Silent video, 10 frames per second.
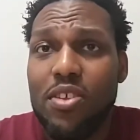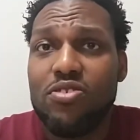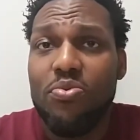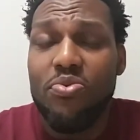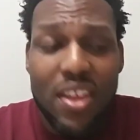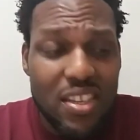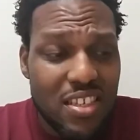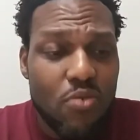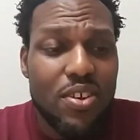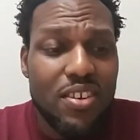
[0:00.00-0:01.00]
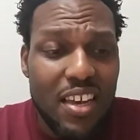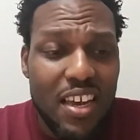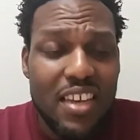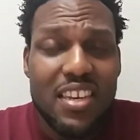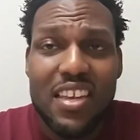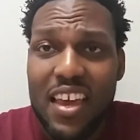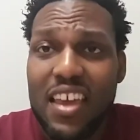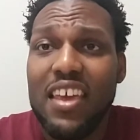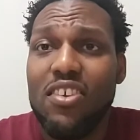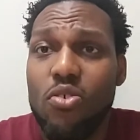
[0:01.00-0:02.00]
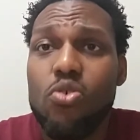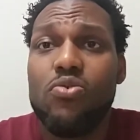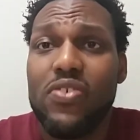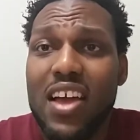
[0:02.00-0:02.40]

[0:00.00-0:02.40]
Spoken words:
There's some things that we need to get in order.